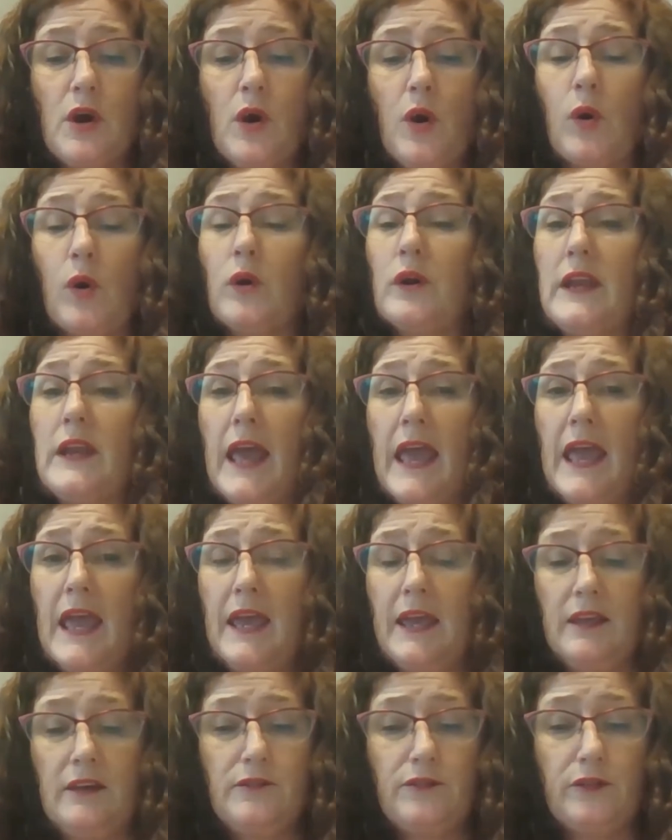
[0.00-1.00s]
or an
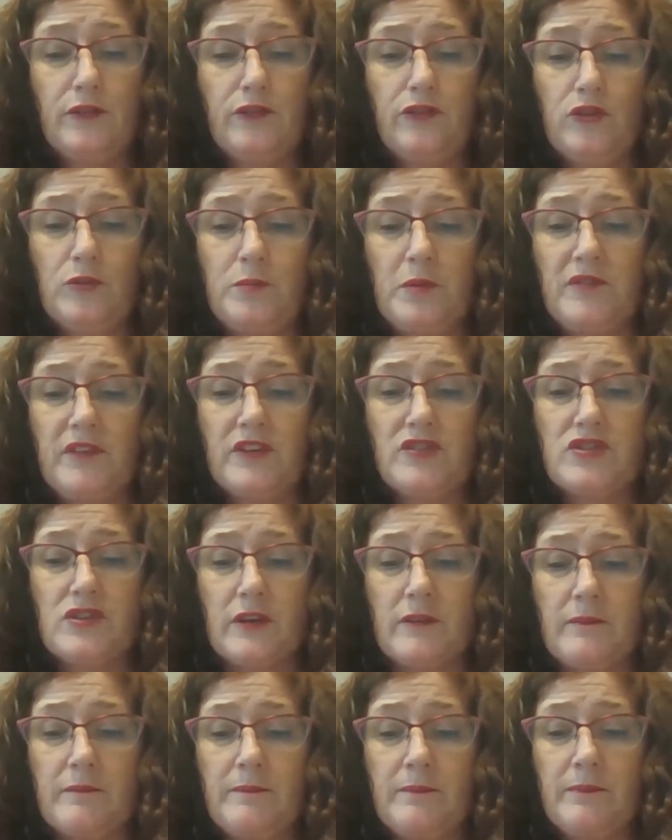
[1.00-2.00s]
aide for
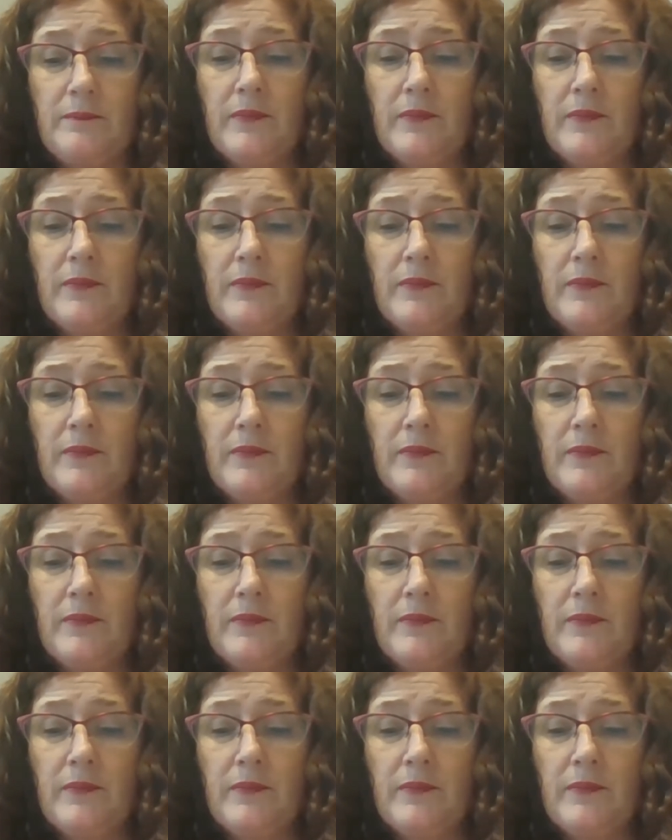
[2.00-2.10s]
supervision.